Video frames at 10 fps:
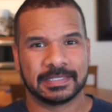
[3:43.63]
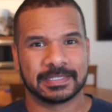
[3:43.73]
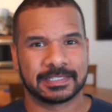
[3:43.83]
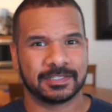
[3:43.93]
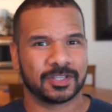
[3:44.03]

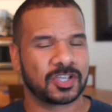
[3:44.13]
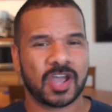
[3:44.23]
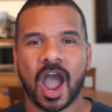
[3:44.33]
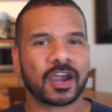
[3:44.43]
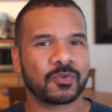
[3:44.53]
this
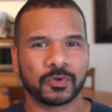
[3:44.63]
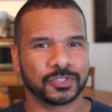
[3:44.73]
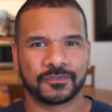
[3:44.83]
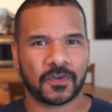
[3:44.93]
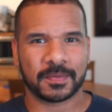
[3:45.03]

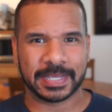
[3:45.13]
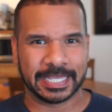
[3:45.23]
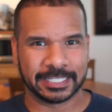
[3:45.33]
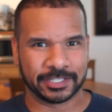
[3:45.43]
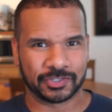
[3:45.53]
cockroach farming
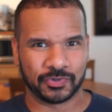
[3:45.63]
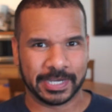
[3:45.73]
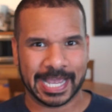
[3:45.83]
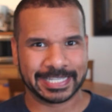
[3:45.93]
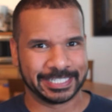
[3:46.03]

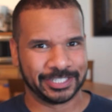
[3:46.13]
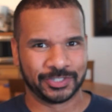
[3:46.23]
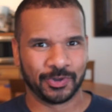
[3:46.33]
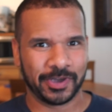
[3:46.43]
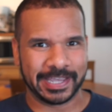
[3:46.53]
industry has
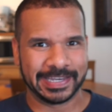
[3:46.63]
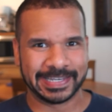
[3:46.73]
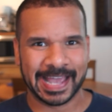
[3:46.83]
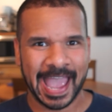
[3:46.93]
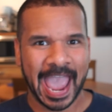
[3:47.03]

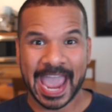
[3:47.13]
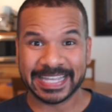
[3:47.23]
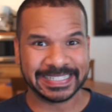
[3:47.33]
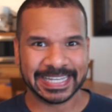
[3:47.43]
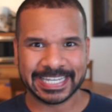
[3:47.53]
enjoyed
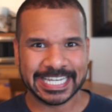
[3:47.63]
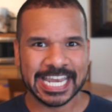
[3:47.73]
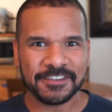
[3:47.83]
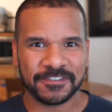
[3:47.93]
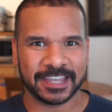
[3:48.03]
a
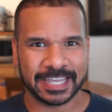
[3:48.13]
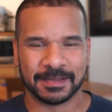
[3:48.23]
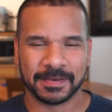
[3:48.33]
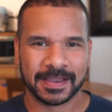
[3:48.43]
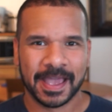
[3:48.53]
significant